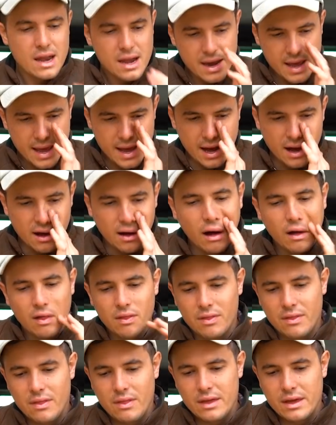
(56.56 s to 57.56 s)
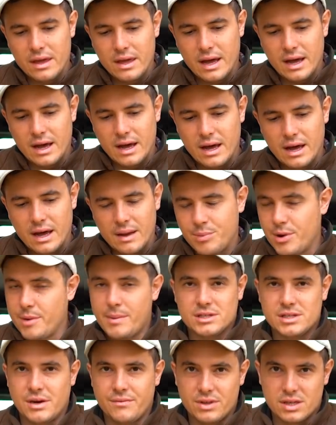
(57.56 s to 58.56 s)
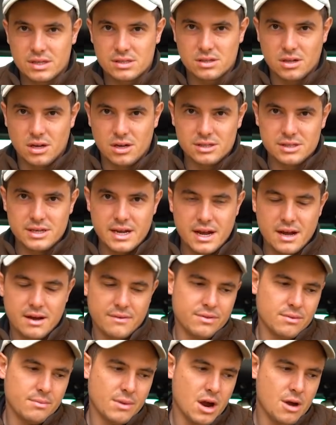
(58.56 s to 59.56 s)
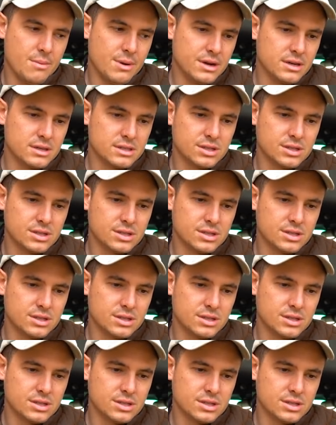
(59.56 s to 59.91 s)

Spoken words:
Now, pretty much everything's closed now for the moment,